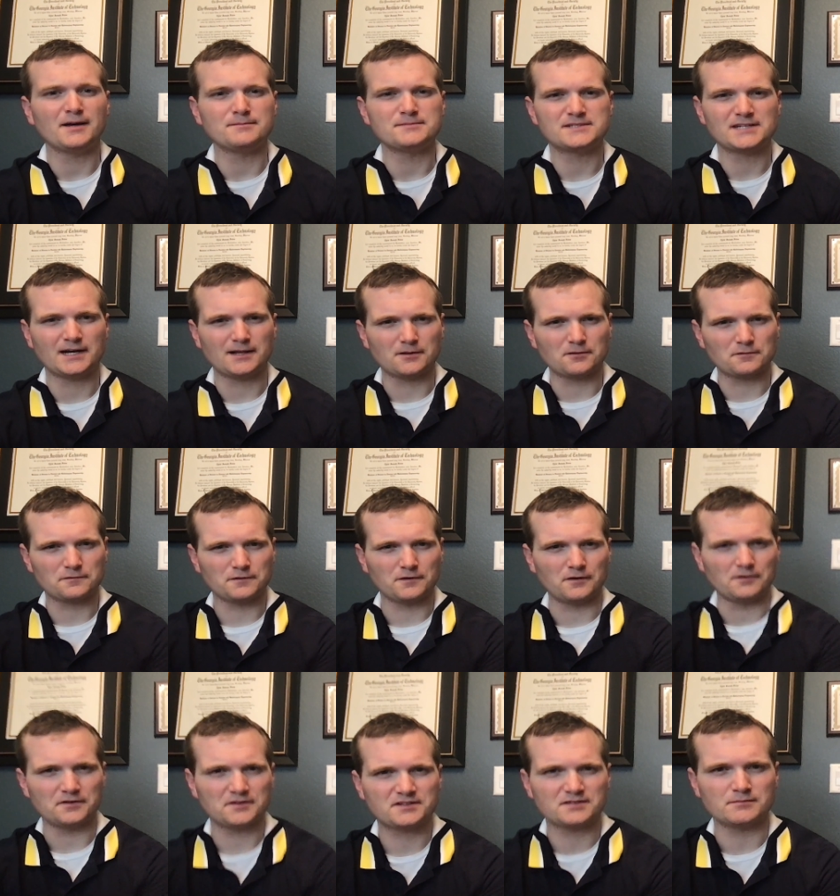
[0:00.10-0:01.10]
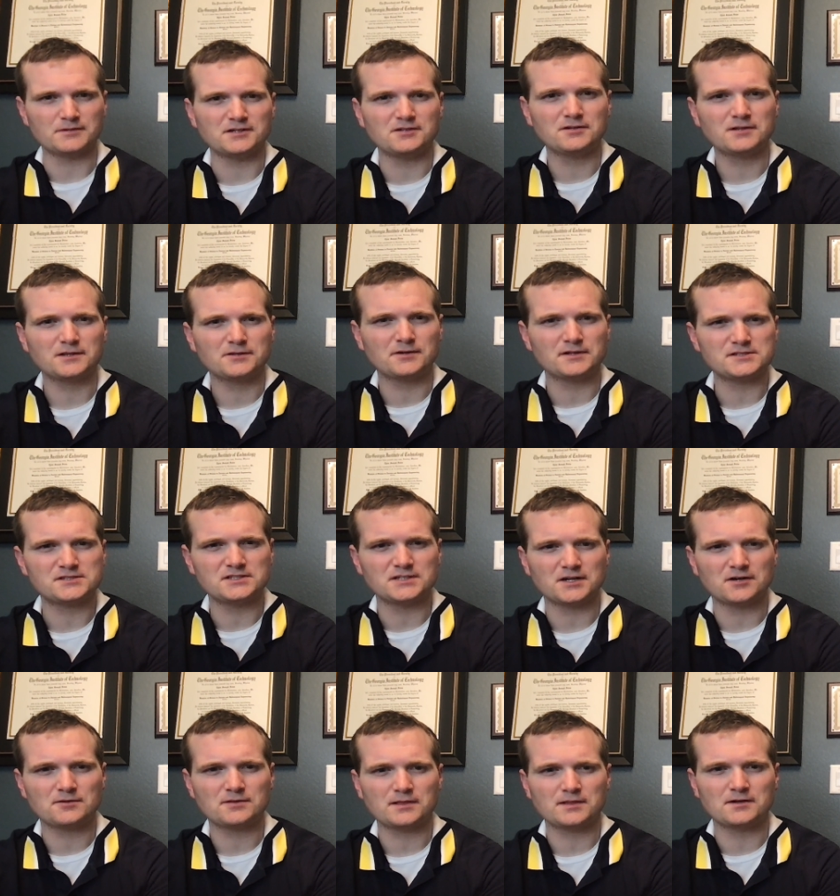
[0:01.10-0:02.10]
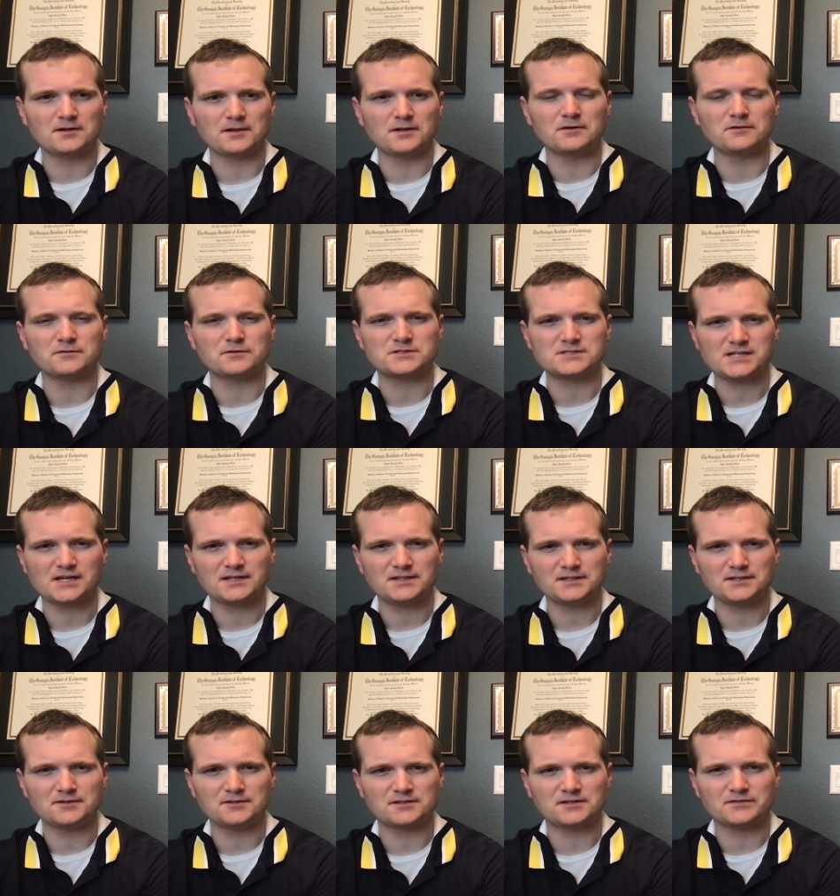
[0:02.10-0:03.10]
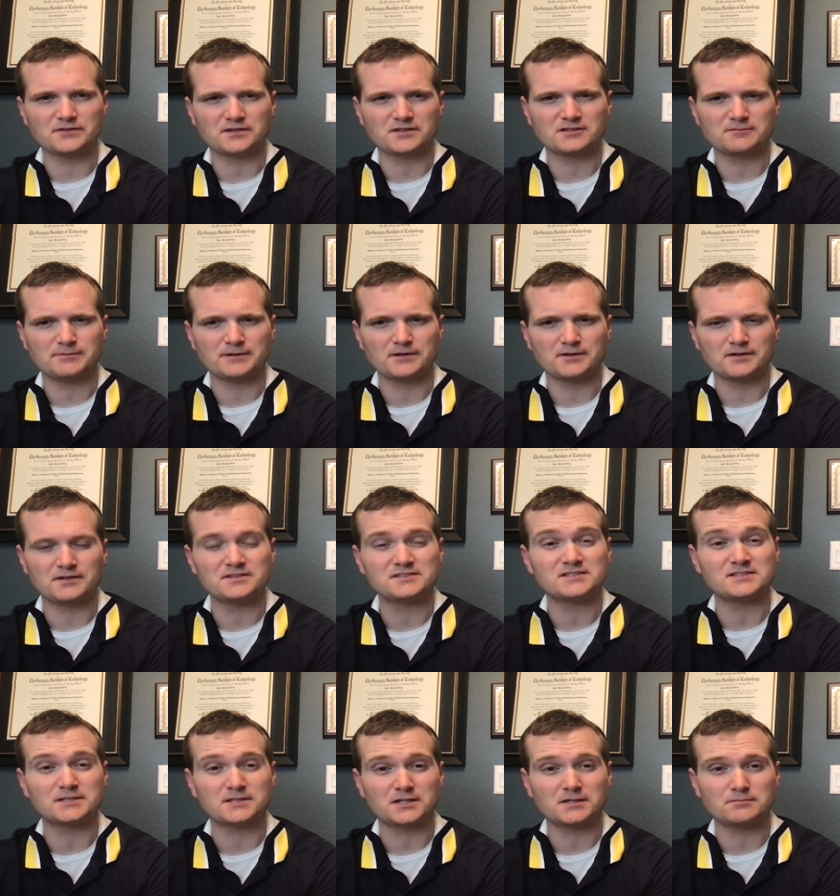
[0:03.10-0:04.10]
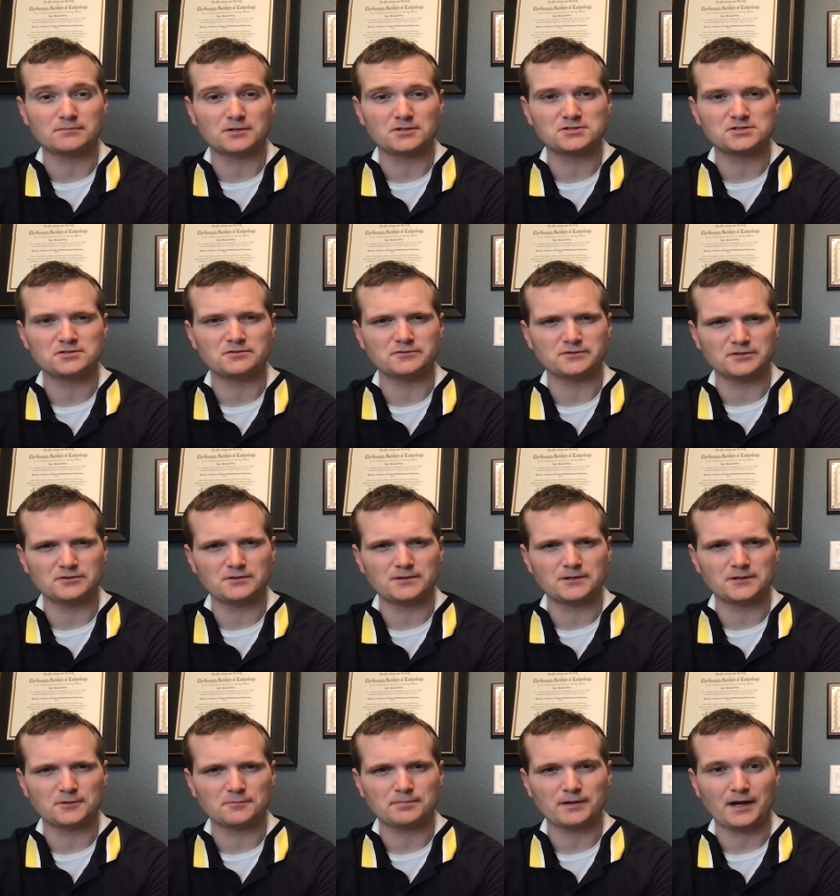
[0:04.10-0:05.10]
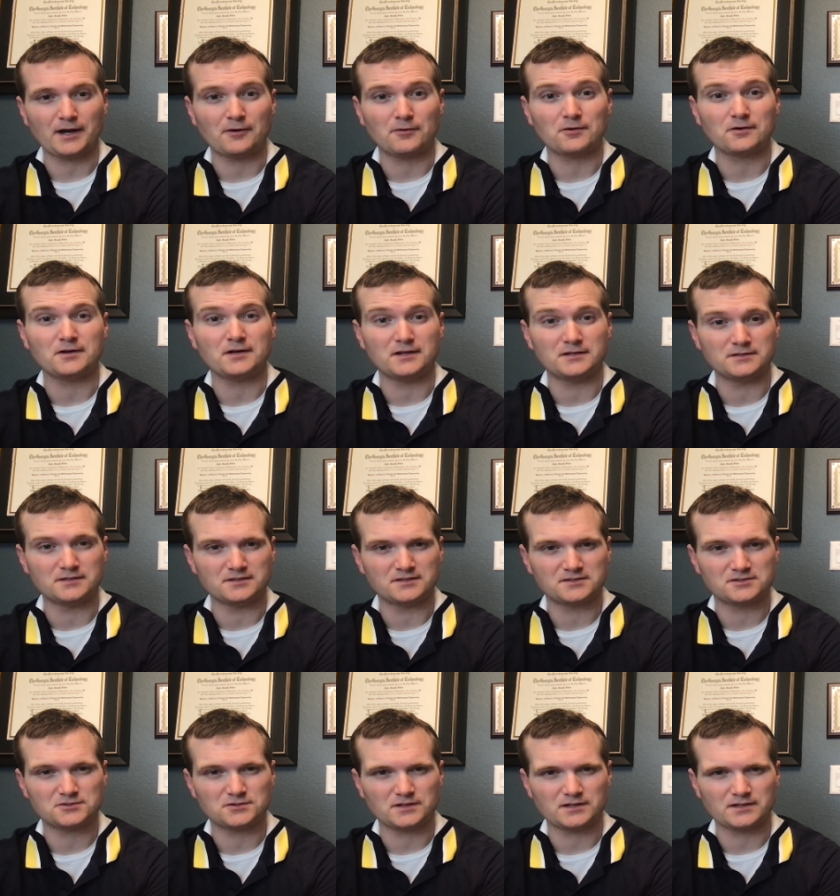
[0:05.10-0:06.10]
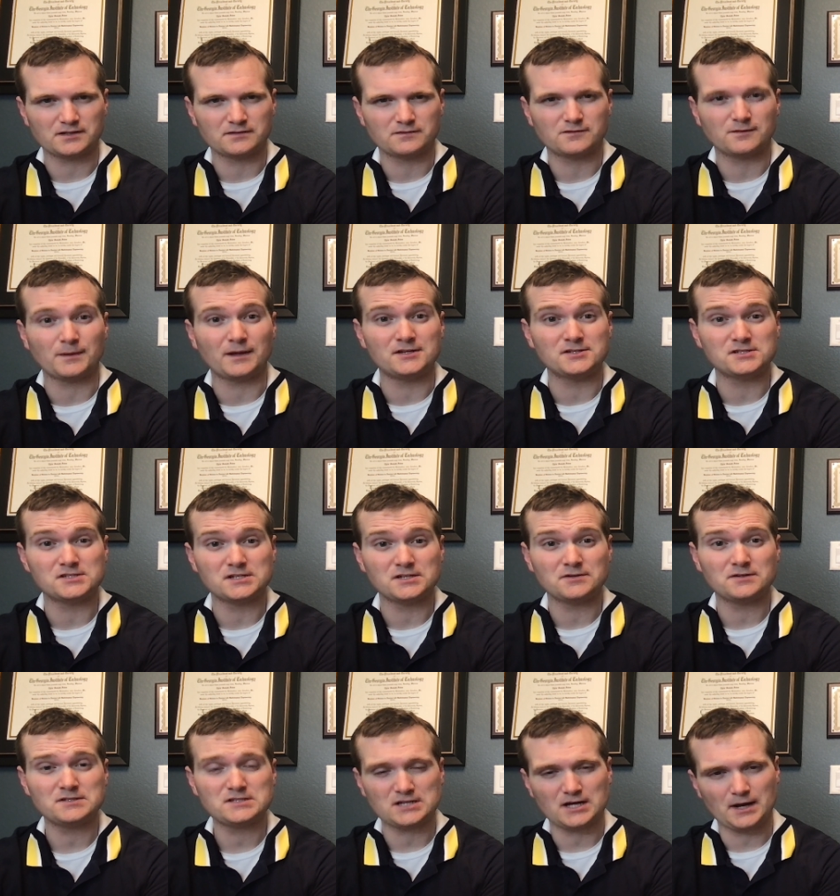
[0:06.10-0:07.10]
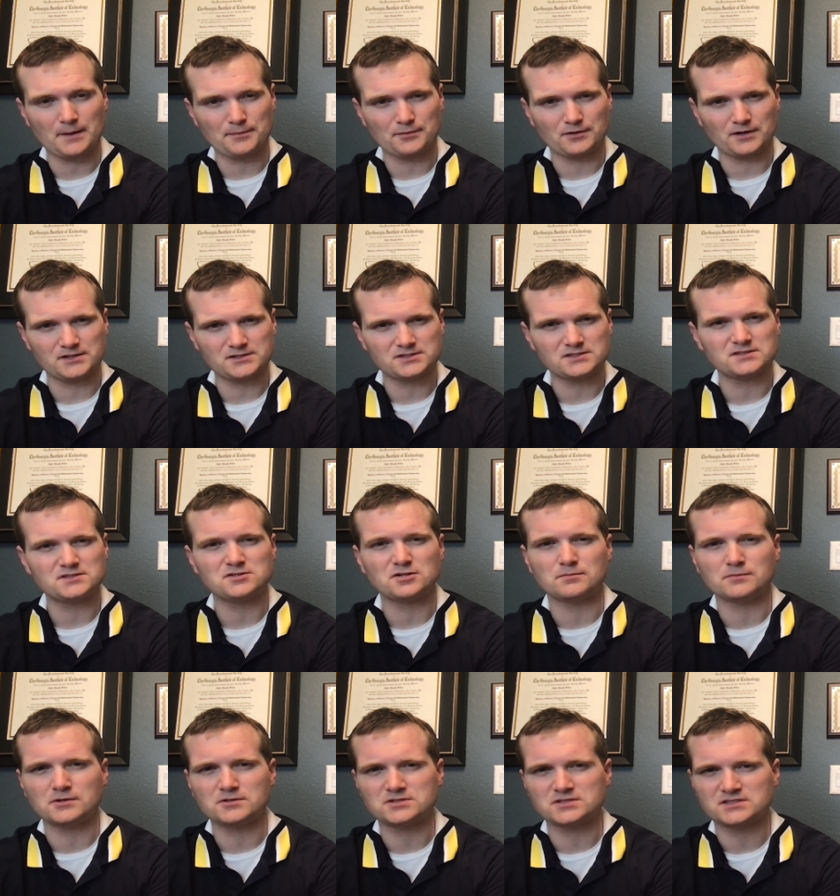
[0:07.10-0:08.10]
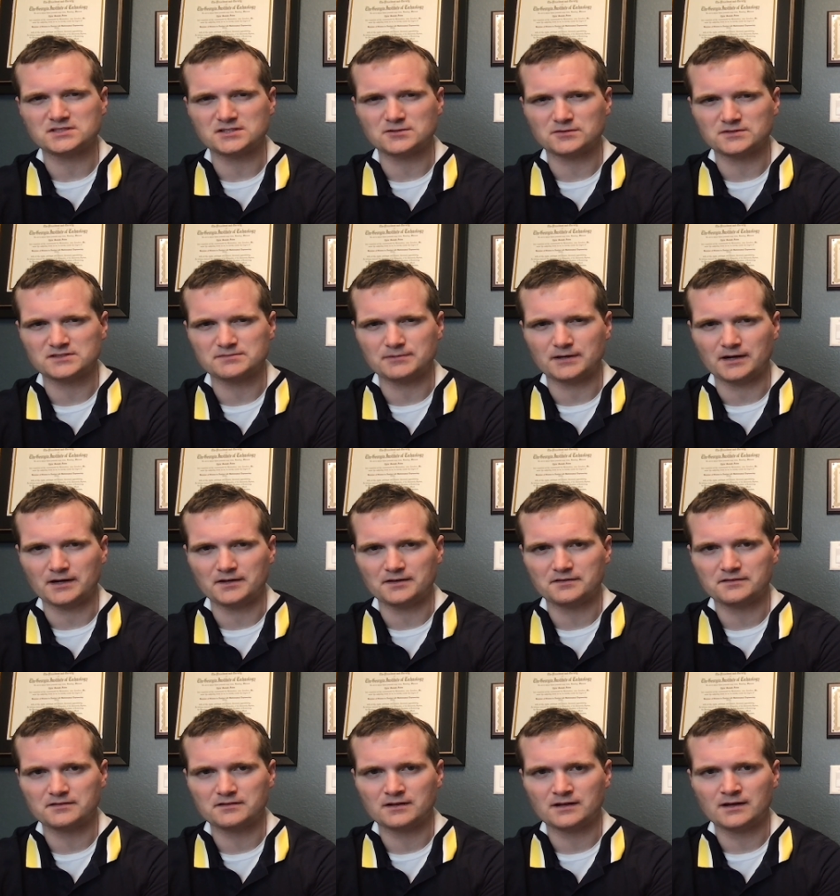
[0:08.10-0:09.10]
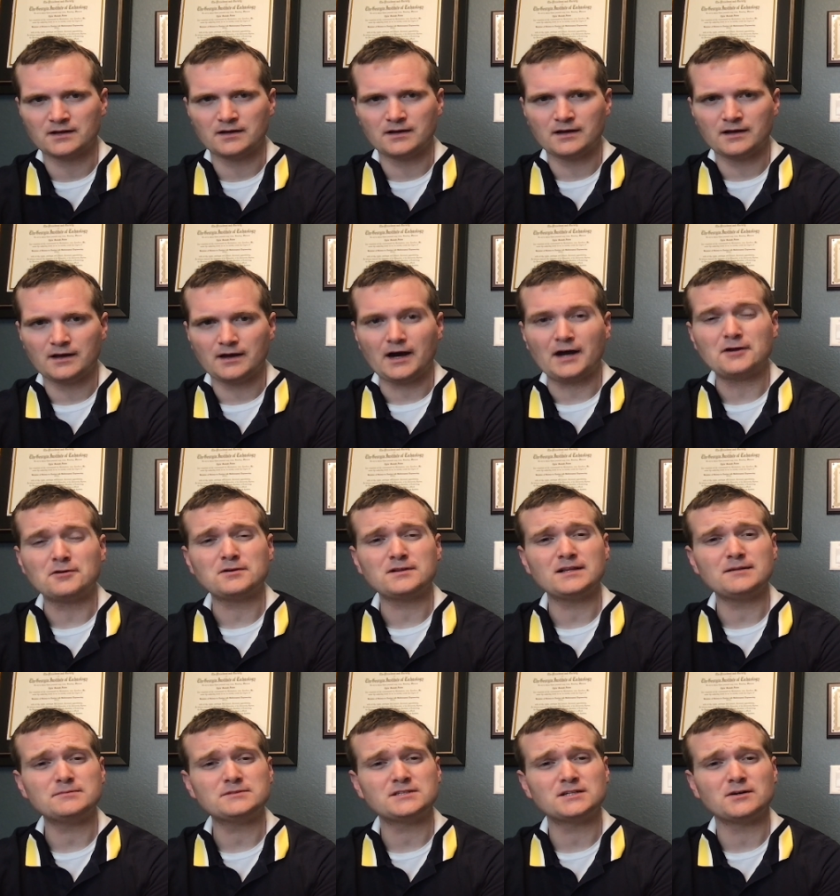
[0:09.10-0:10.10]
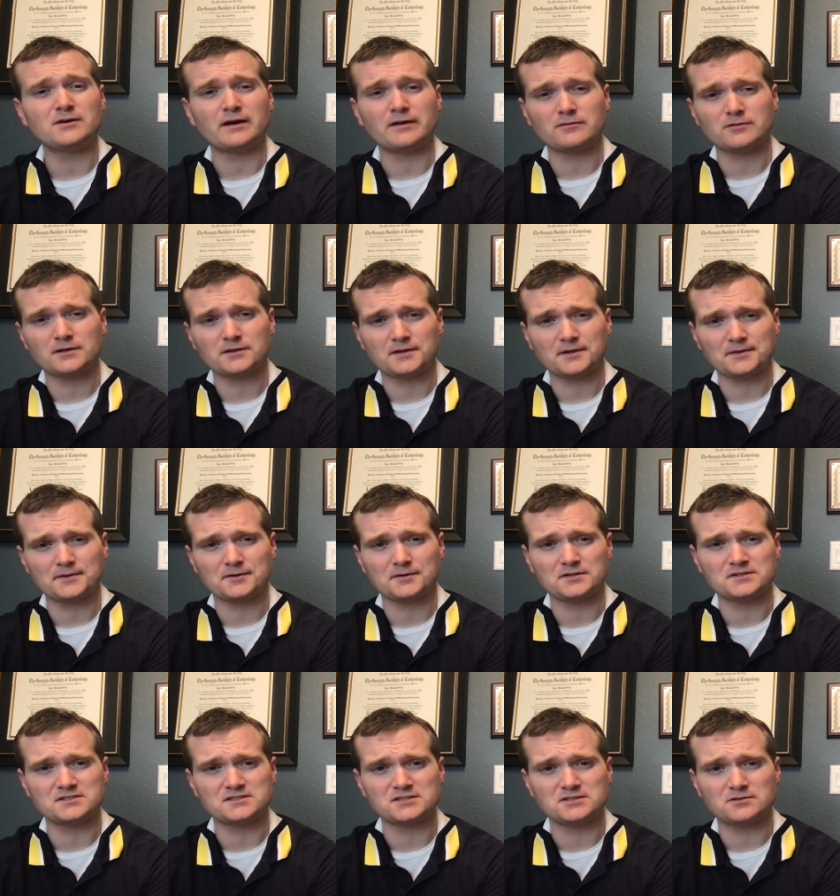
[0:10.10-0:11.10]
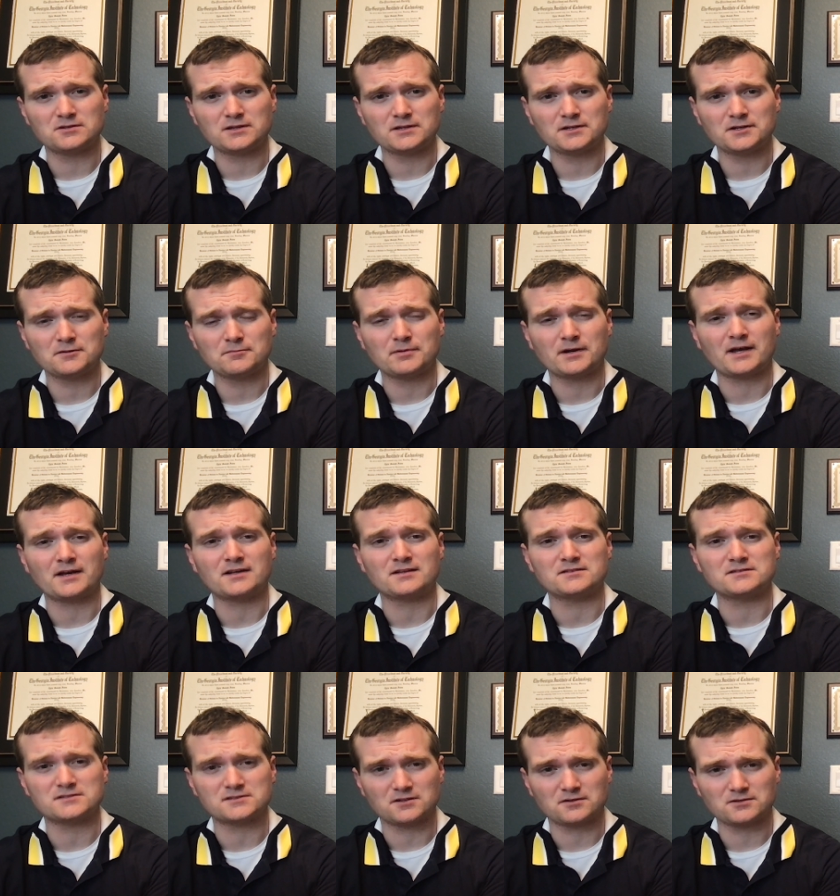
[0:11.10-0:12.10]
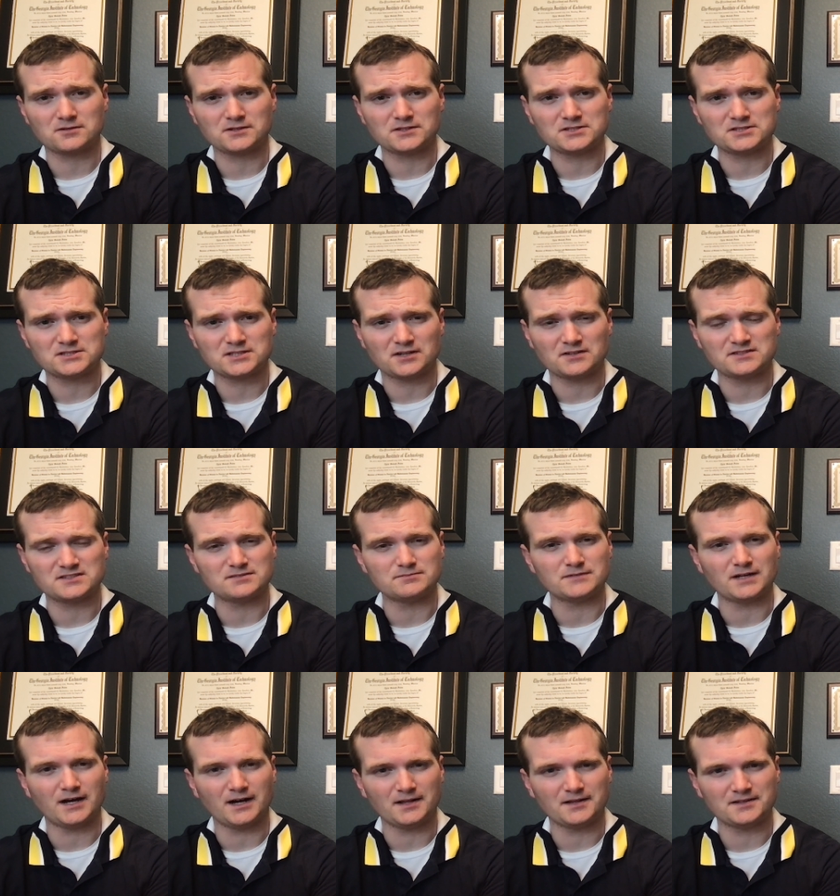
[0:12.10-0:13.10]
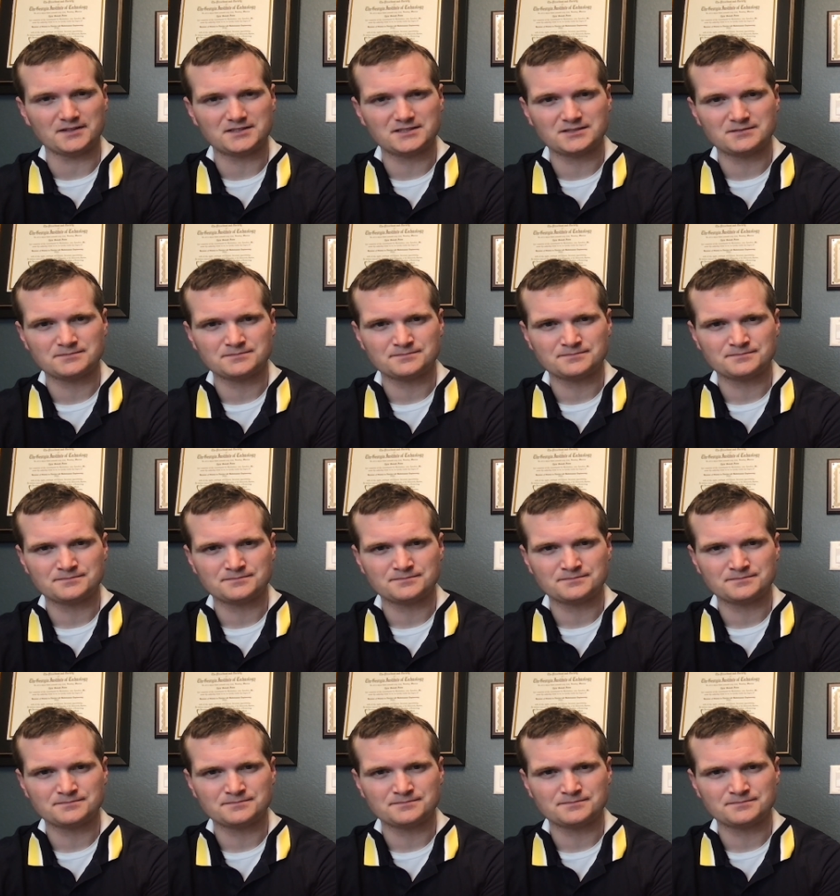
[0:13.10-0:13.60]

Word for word: I'm Tyler Folse. I'm a nuclear engineer with a little over 10 years of experience in the commercial nuclear power industry, from engineering to operations to emergency response. I don't claim to know everything there is in nuclear, but I can certainly share some knowledge.